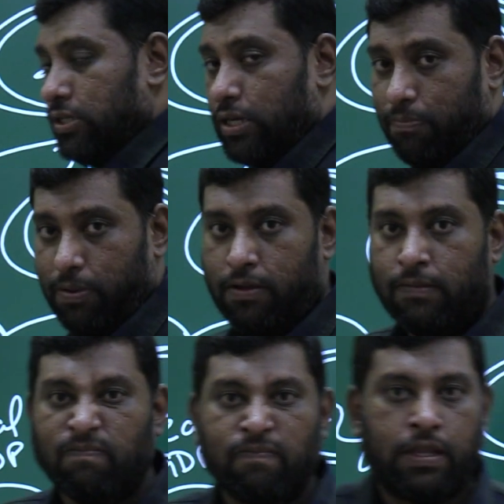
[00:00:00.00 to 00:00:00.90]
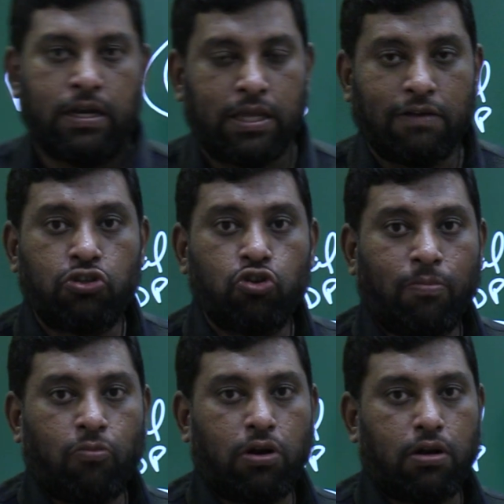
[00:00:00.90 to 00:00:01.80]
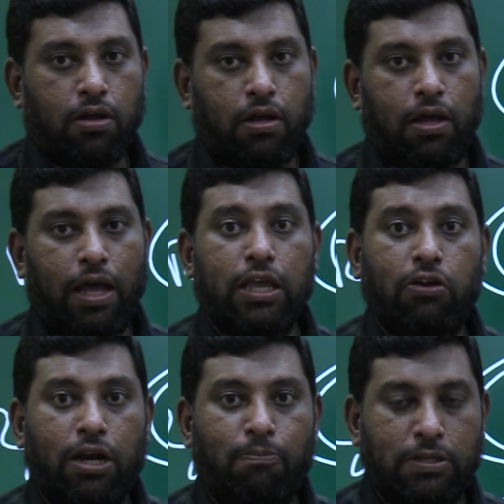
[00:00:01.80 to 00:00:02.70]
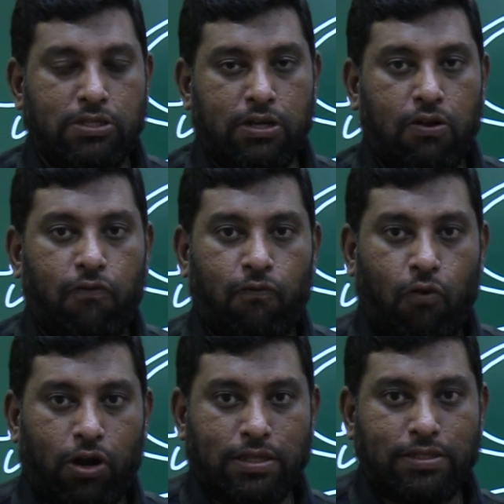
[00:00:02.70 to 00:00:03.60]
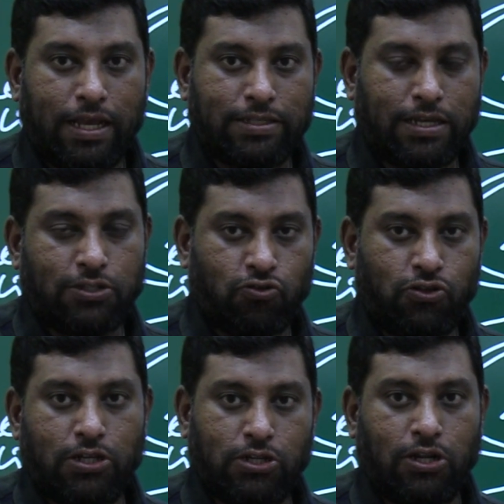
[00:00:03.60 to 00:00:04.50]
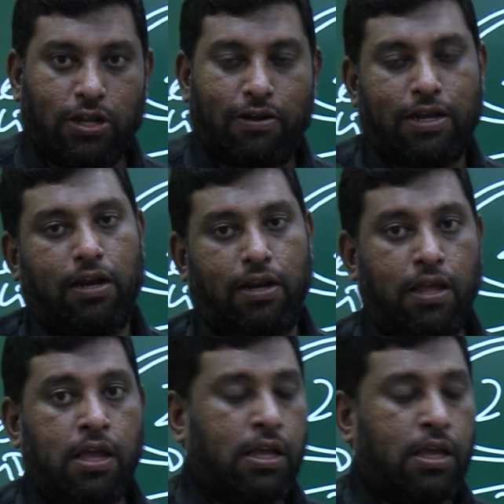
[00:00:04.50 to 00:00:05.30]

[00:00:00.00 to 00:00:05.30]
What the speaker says: GDP. It gives you a more accurate picture of what is the exact situation in our country.